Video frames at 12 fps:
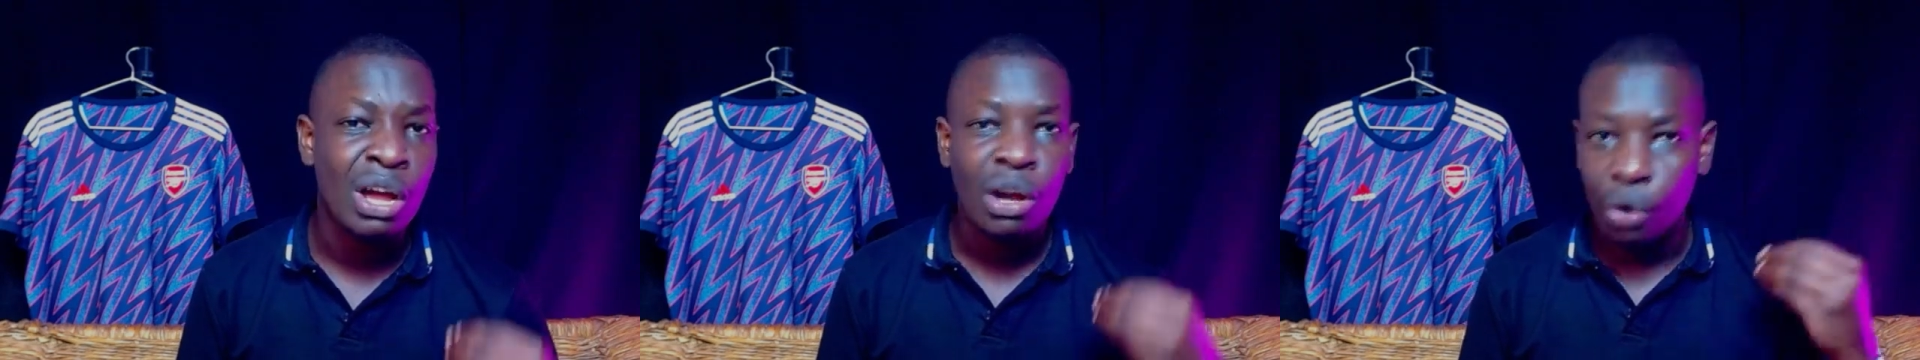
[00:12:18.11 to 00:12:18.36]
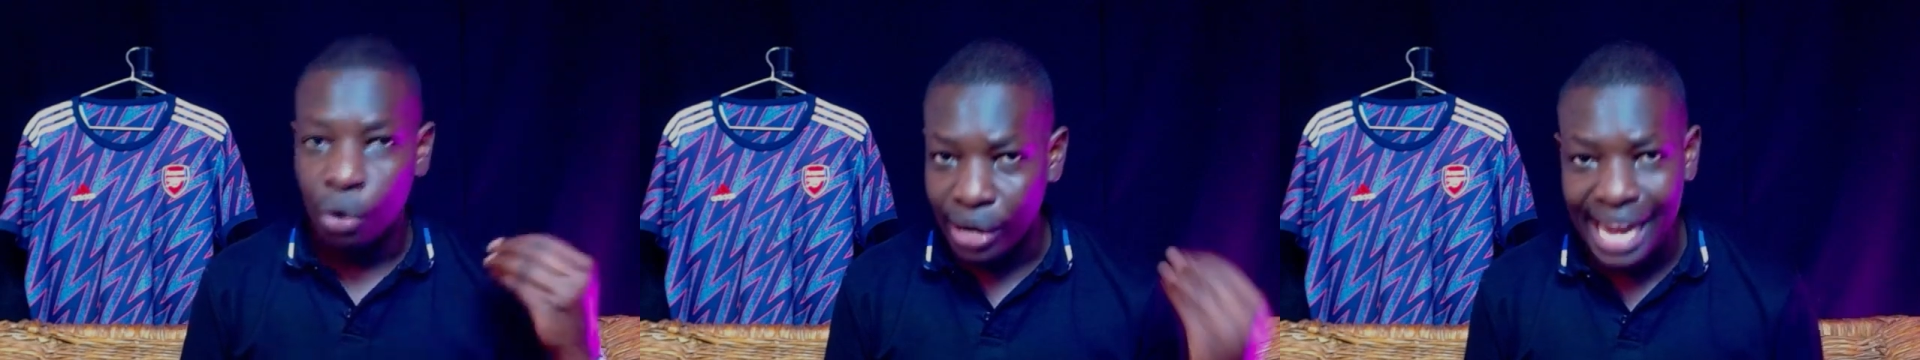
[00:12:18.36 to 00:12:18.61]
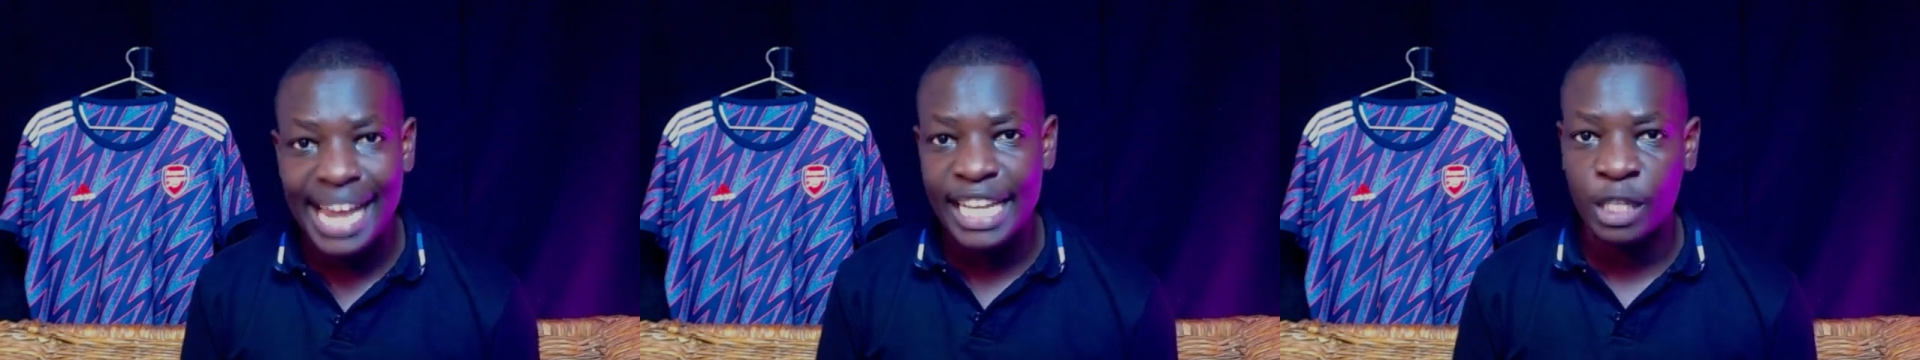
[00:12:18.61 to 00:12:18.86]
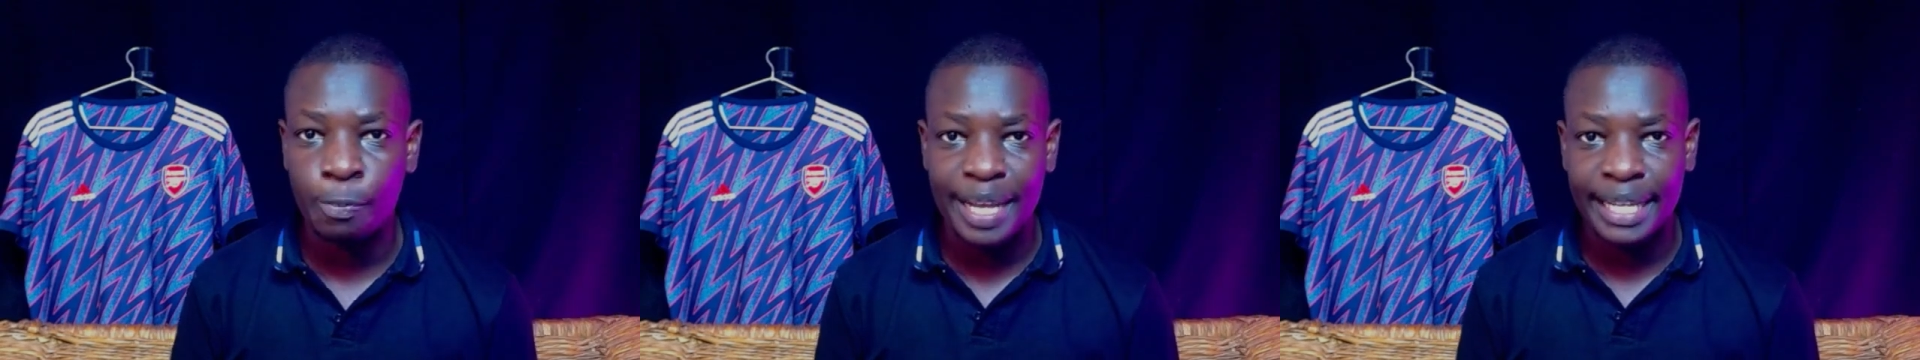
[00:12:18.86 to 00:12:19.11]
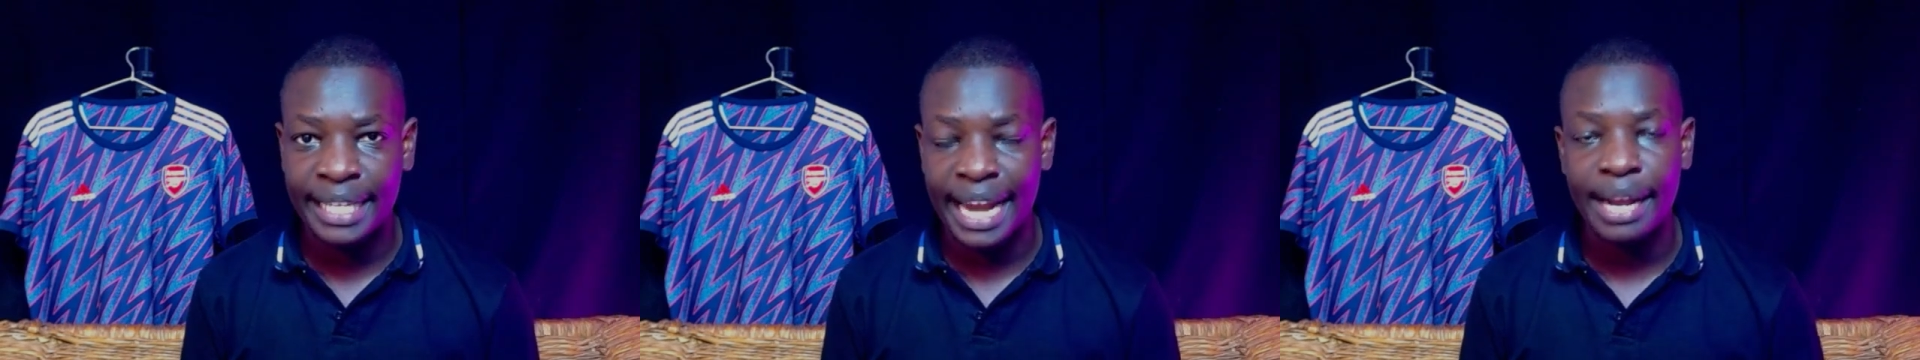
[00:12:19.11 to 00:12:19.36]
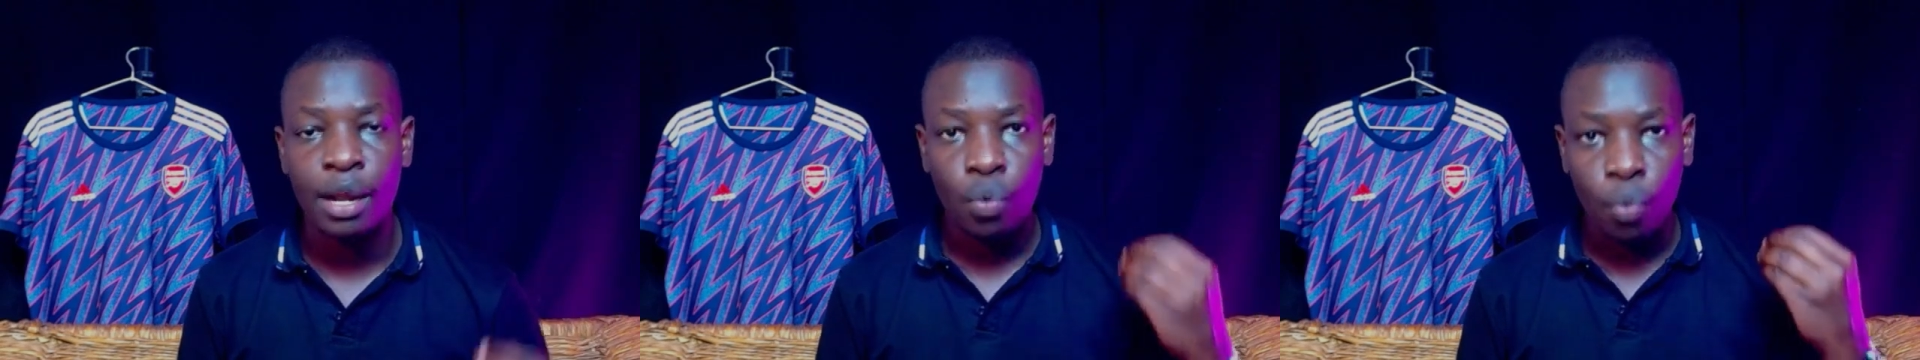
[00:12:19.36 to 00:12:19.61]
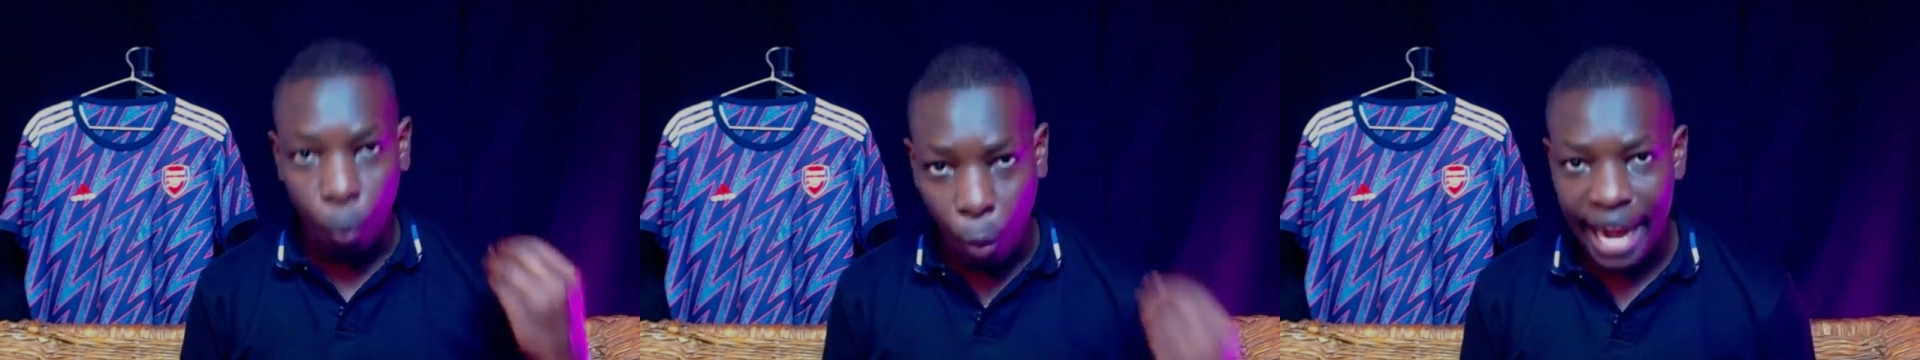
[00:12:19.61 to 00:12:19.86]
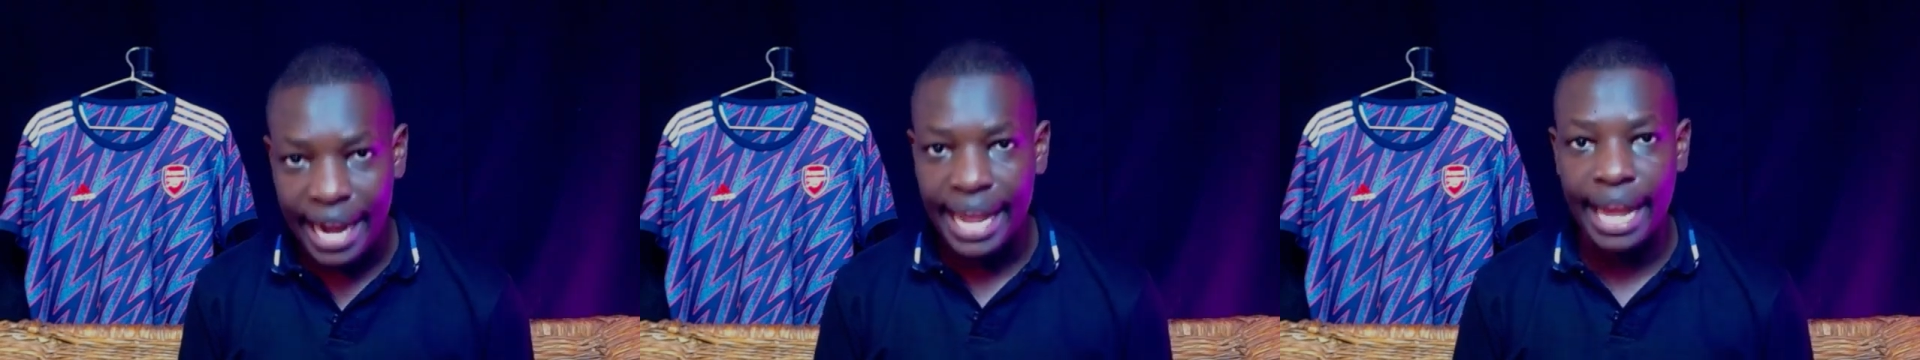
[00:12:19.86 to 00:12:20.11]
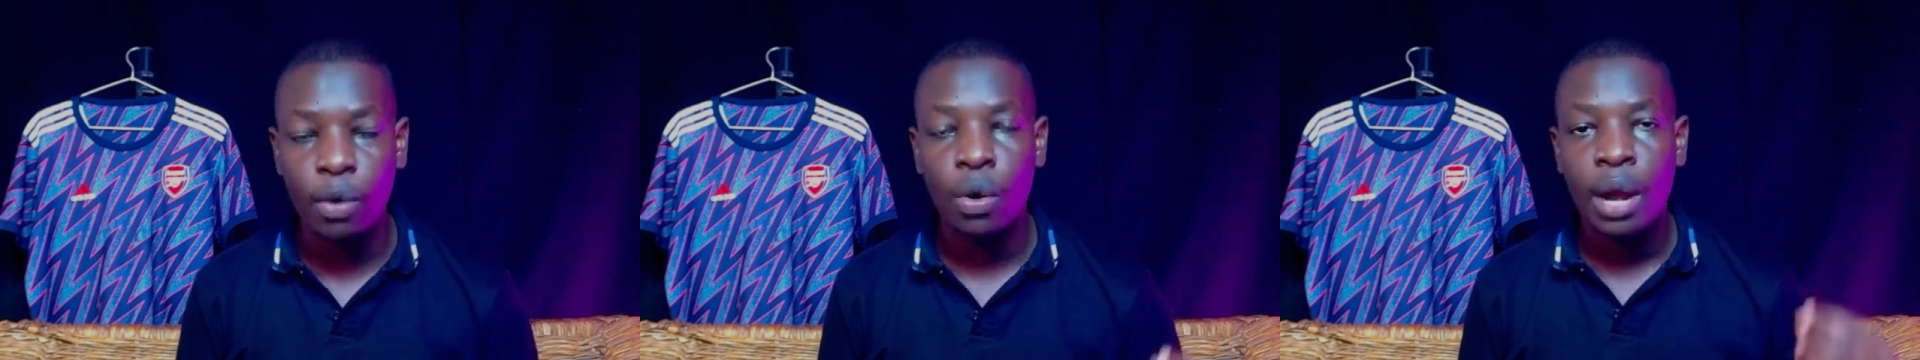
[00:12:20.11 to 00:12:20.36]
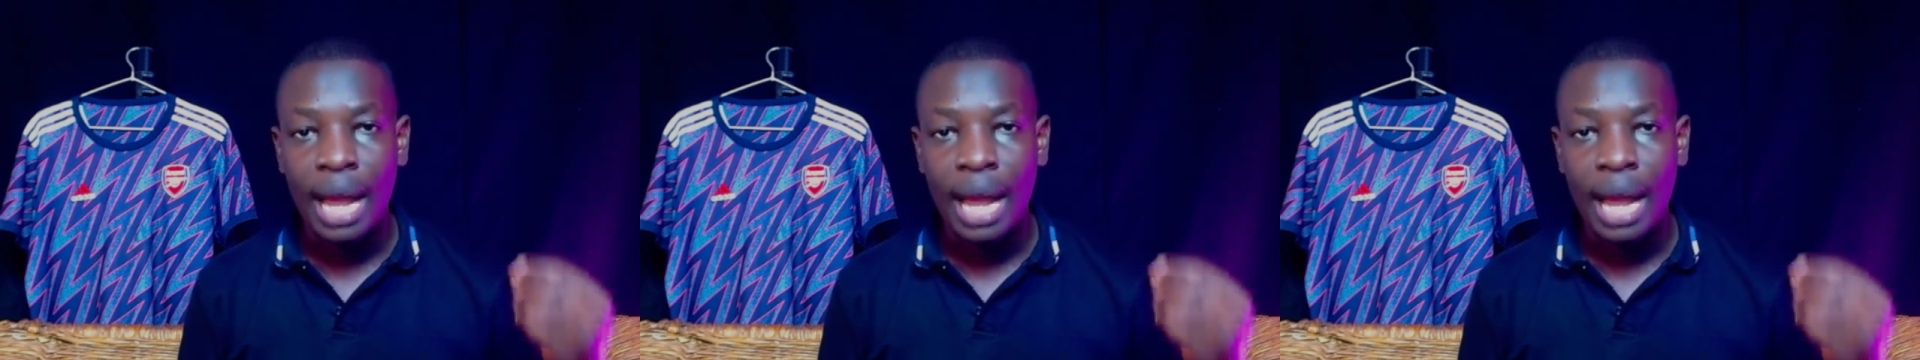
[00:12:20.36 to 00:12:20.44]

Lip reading: Onana is beaten 1-0,